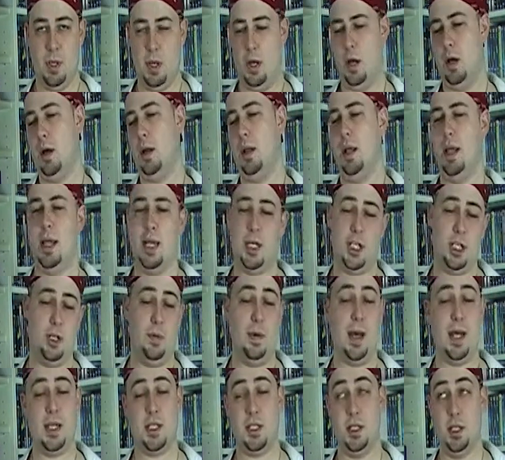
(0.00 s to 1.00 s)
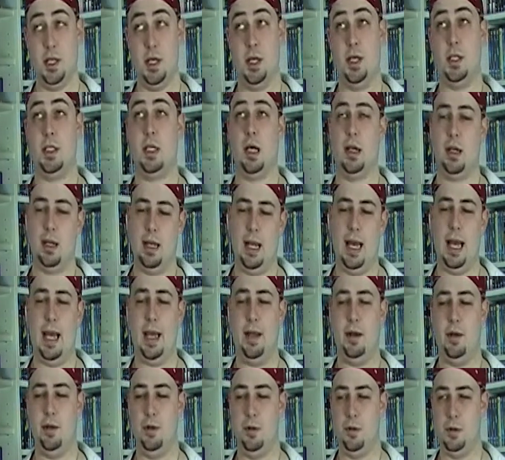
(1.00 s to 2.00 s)
Unless you ask nerds
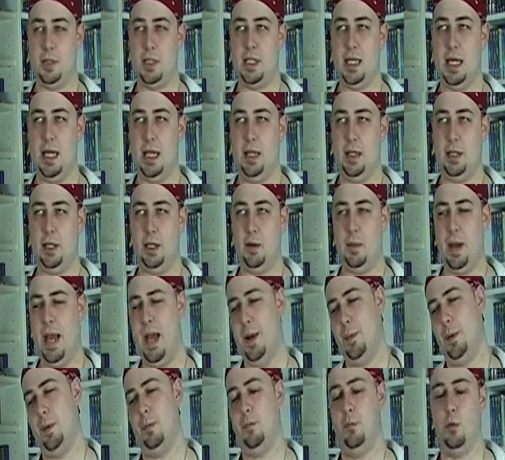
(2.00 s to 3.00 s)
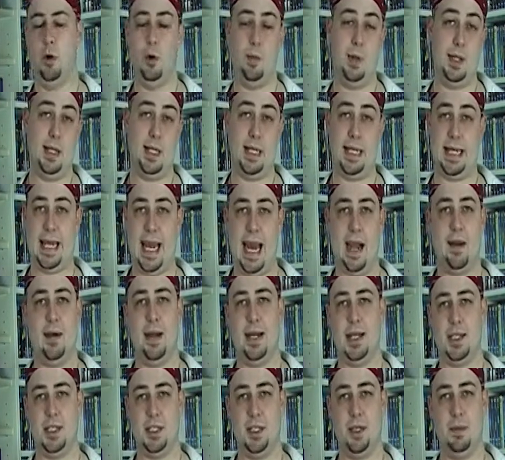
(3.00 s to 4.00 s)
online who'll tell you how it ruined the
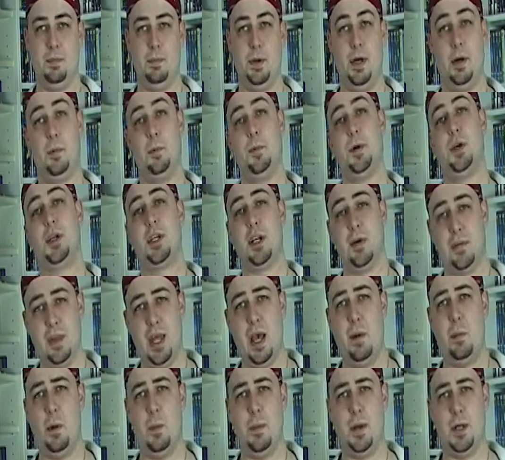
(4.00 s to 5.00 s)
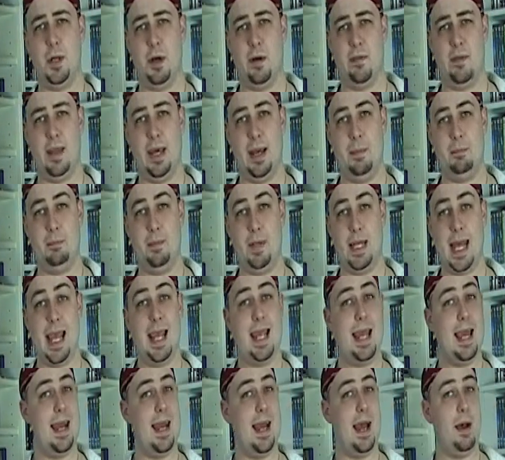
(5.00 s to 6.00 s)
character. But we'll cover that when we cover that. Take
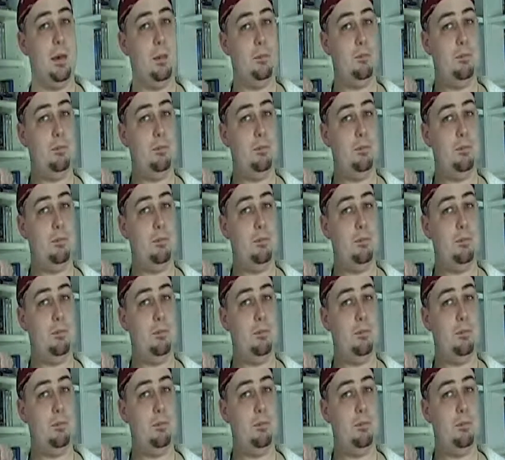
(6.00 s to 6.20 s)
care now.